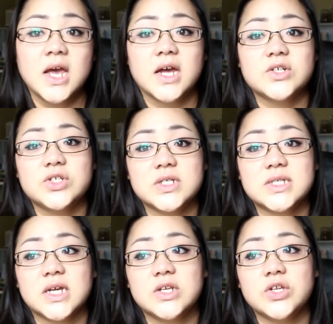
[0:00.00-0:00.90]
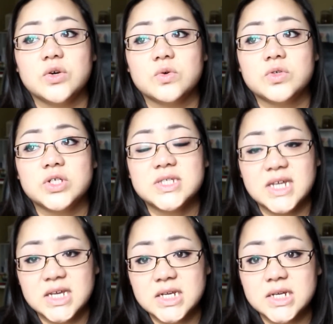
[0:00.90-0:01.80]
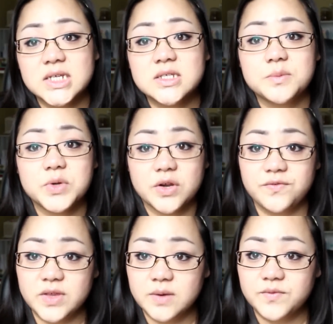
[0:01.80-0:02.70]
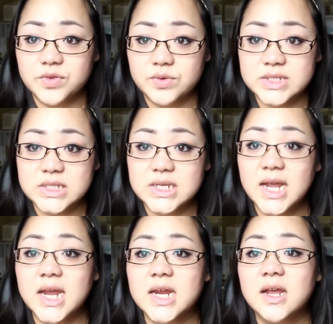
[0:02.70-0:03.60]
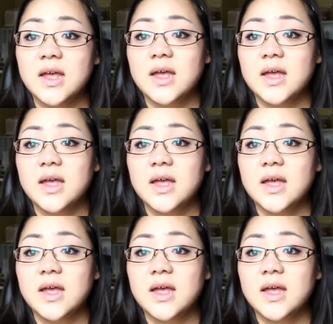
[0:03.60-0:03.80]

And she said, you know, just take it easy, put your feet up for the rest of the day.